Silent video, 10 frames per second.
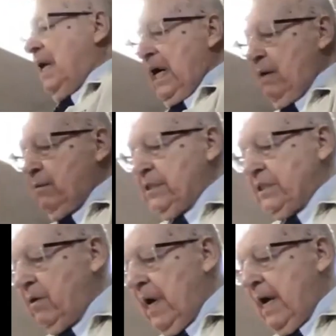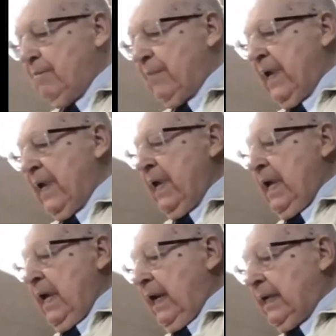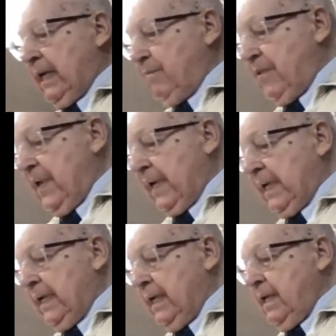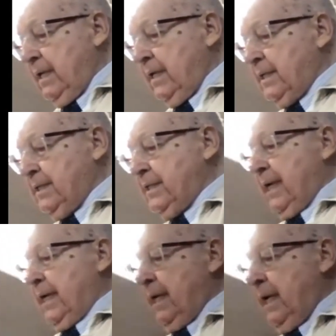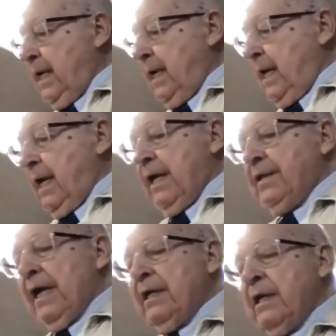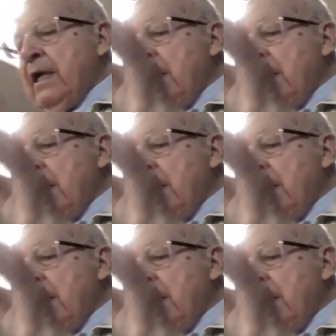I was so happy. I kept thinking, this is it. And then